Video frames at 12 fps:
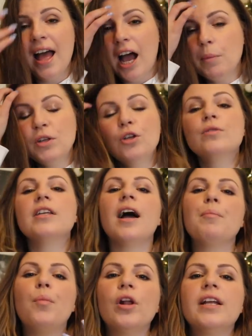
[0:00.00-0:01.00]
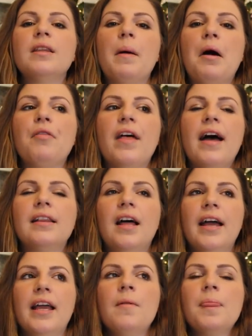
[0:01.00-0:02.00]
I'm putting them out there
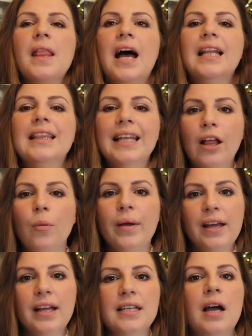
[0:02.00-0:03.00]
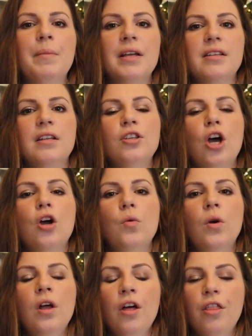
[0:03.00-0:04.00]
like a little bit at a time because I know